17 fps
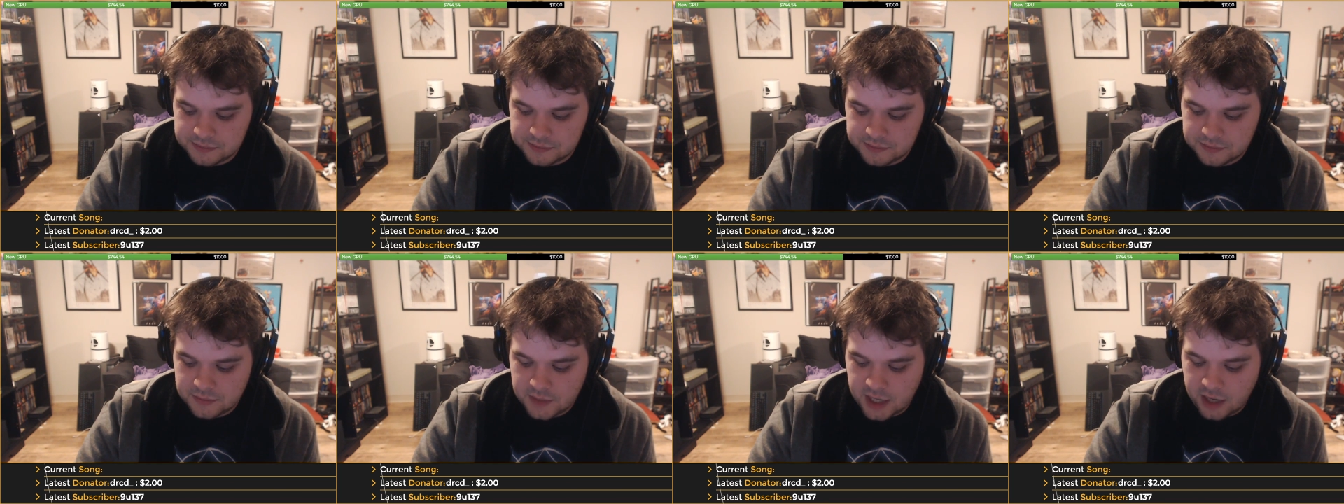
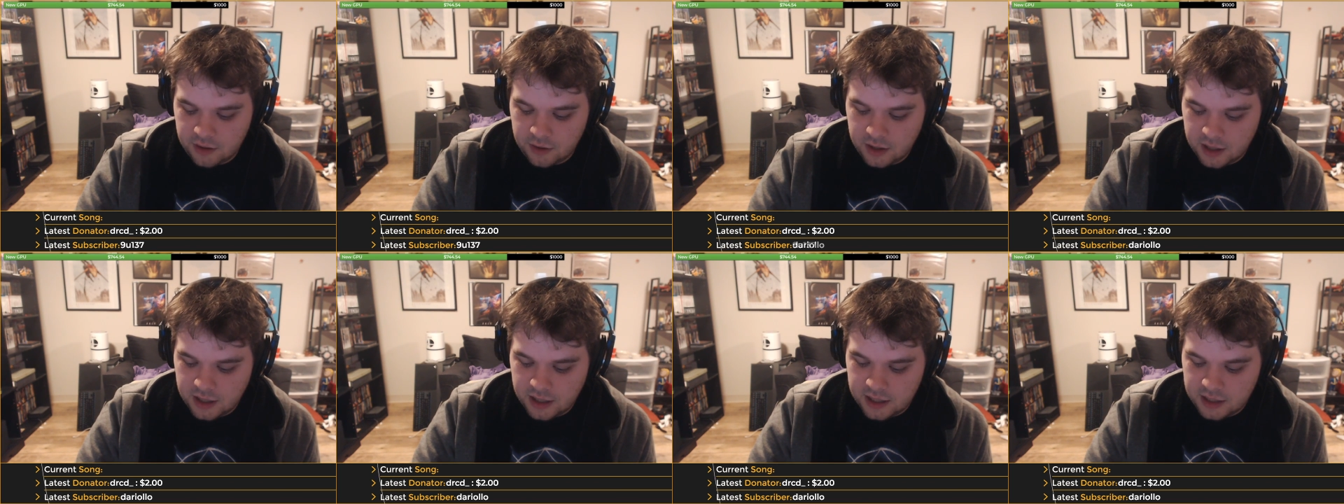
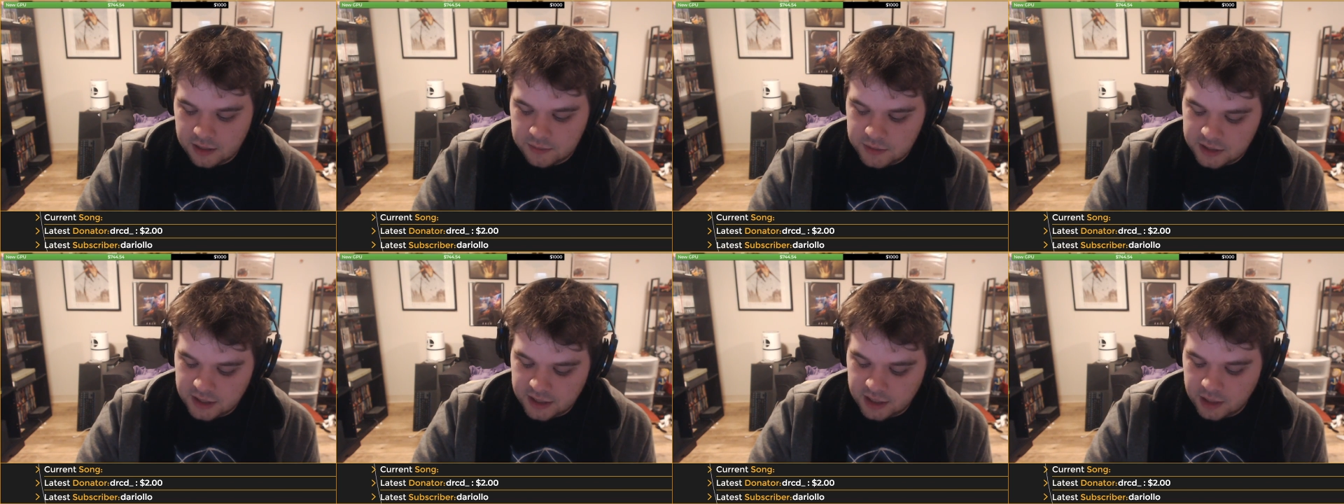I mean, like,
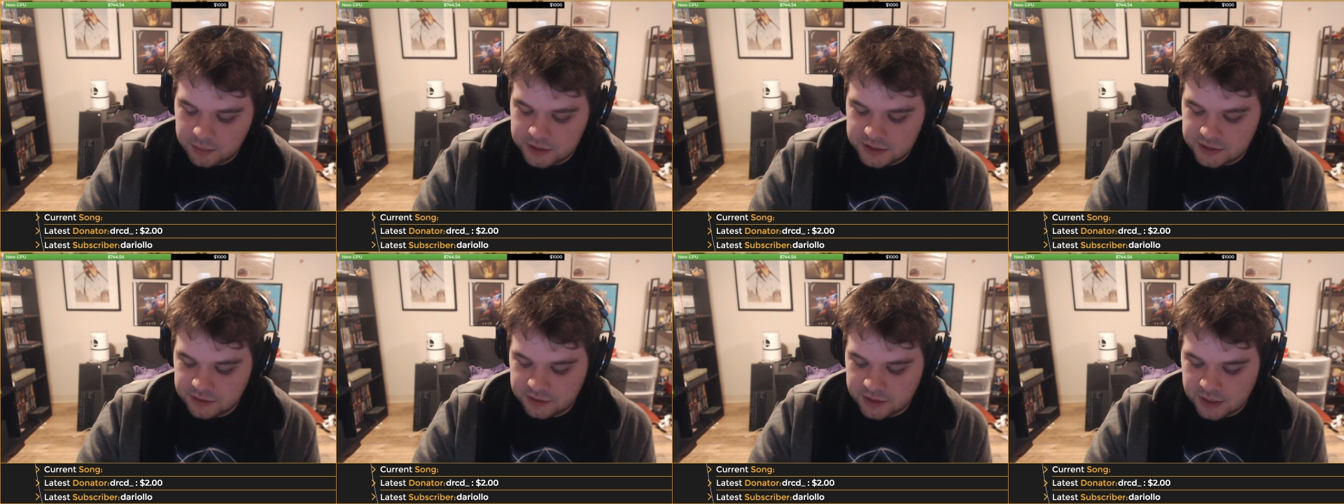up until
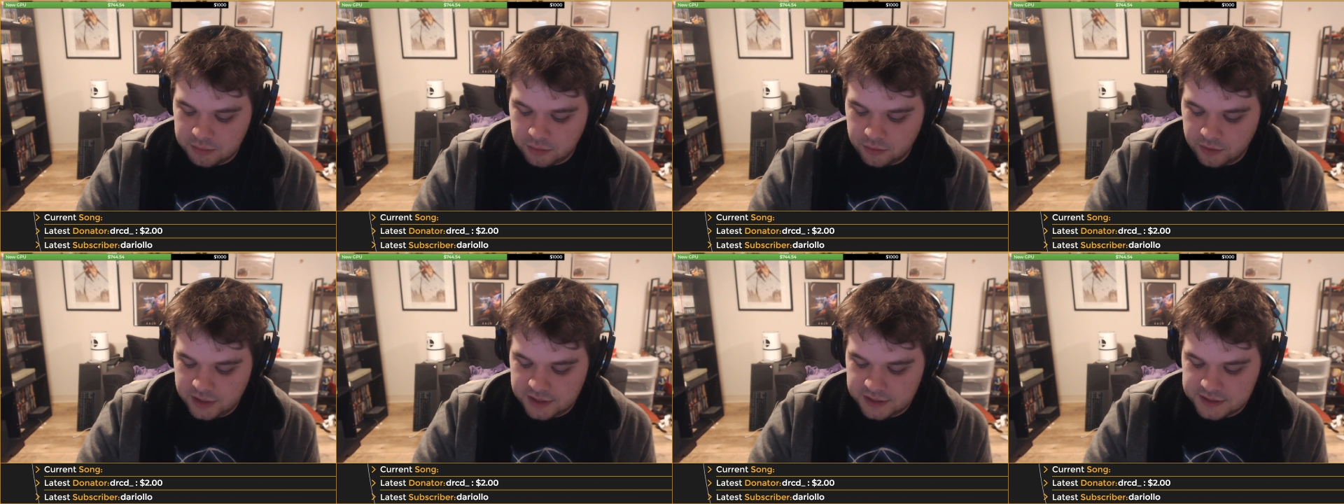that point, it
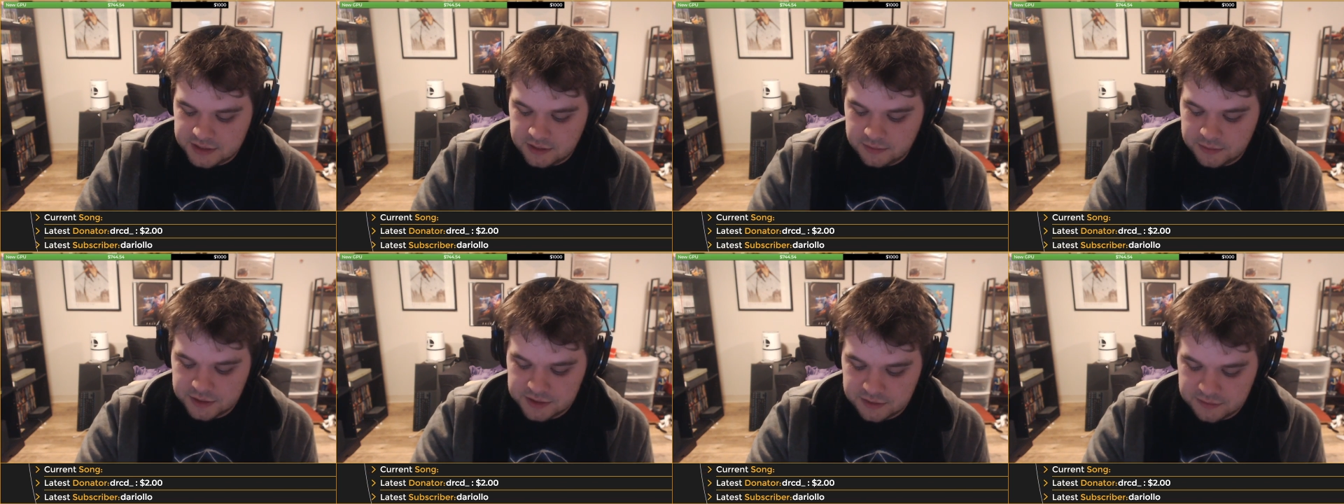seemed as
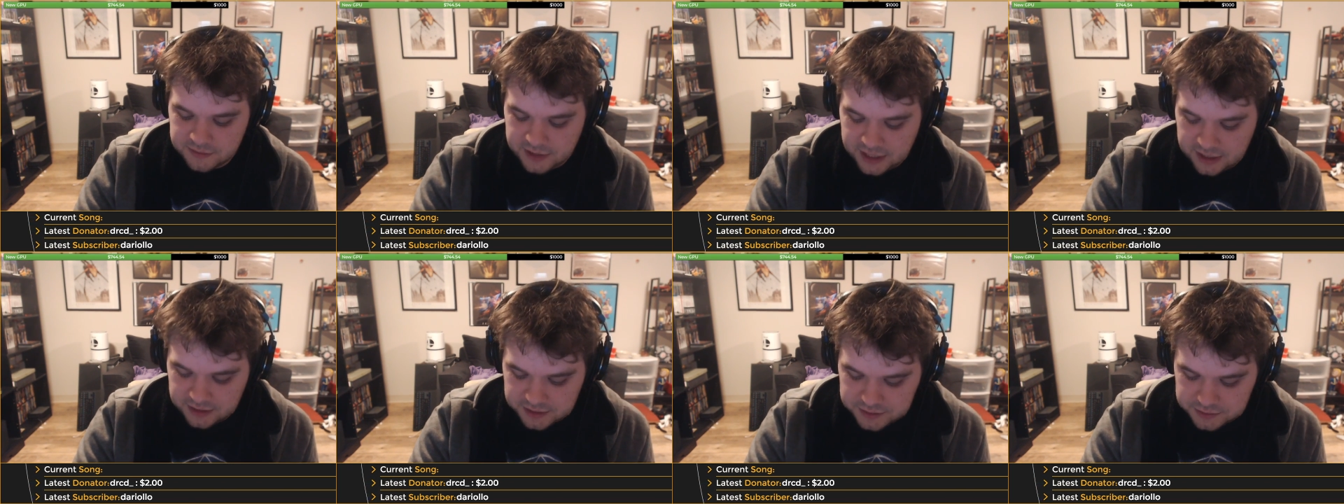if
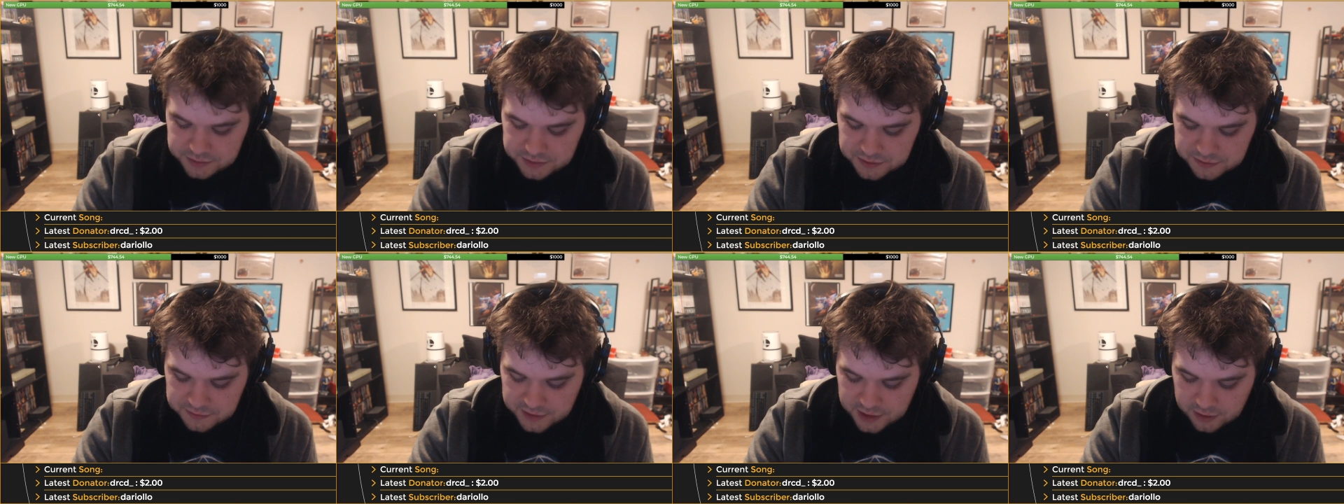Alyx was a
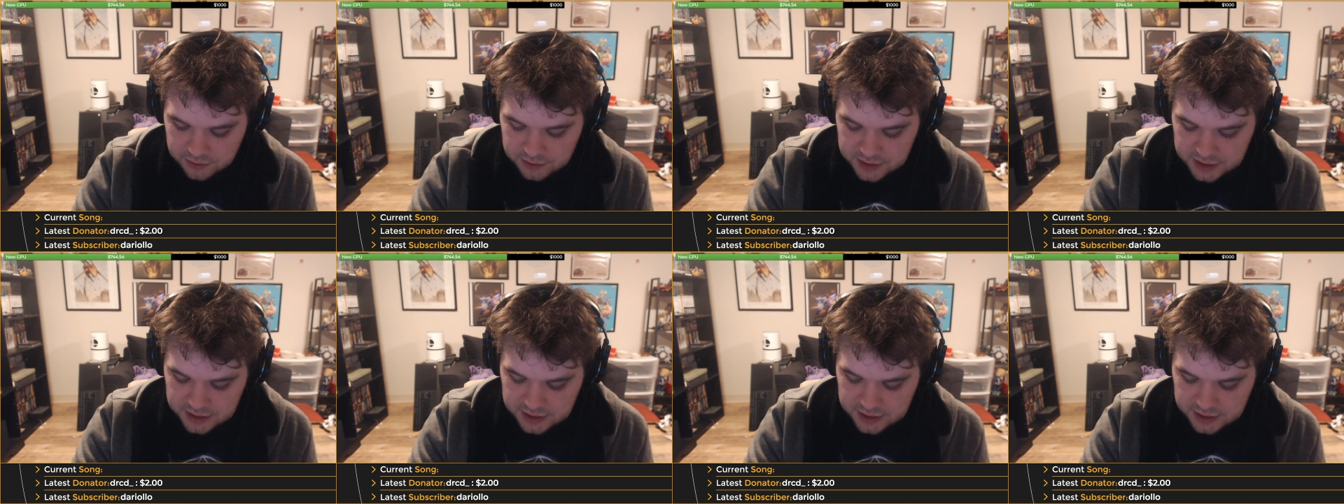very